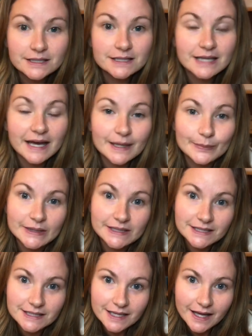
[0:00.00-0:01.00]
Simon
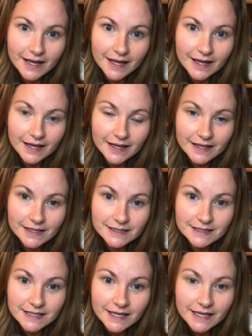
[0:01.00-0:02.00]
says,
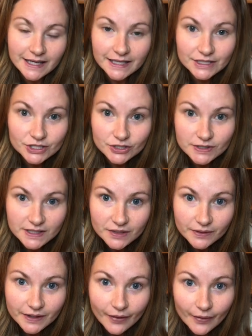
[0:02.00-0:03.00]
eat your
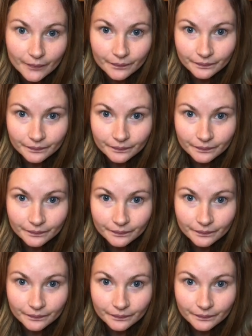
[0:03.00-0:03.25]
cereal.